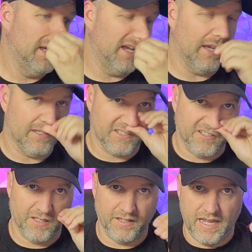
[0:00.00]
Uh,
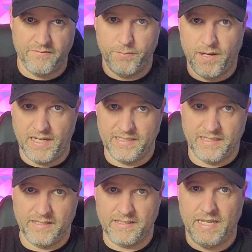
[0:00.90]
so that everybody is
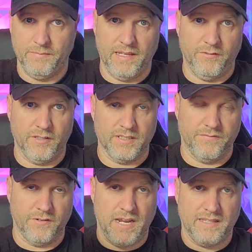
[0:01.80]
at the same level. Because
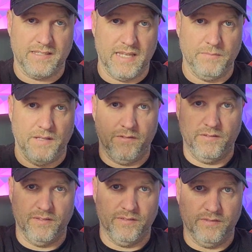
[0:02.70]
if they're not the same
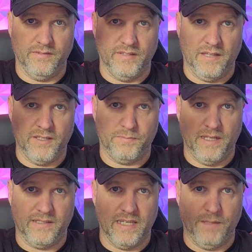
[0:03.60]
level, now this
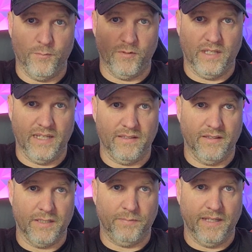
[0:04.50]
plant's getting more light than
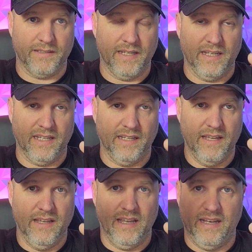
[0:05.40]
this plant's getting,
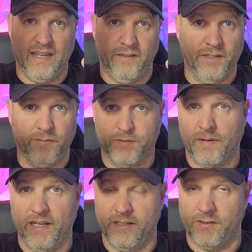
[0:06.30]
and now this one's
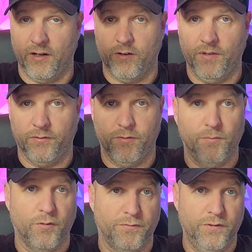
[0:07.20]
probably going to start going through
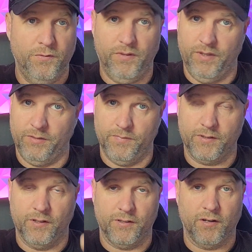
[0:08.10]
more food than this one's
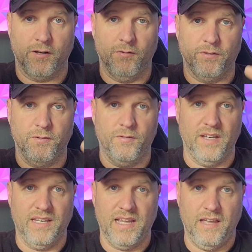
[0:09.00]
going to start going through,
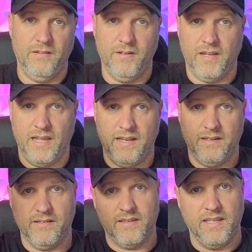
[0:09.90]
and now you've got
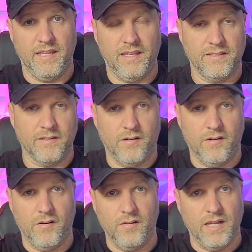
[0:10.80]
things
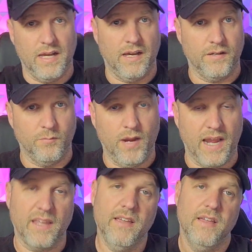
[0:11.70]
all out of
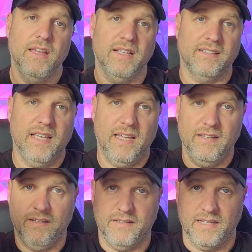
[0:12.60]
whack.
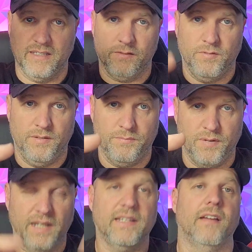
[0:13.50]
Instead, take this one,
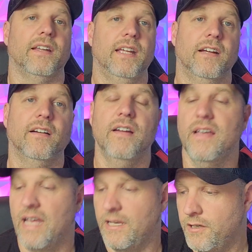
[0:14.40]
bring it down to here,
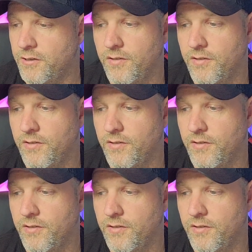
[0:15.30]
and you can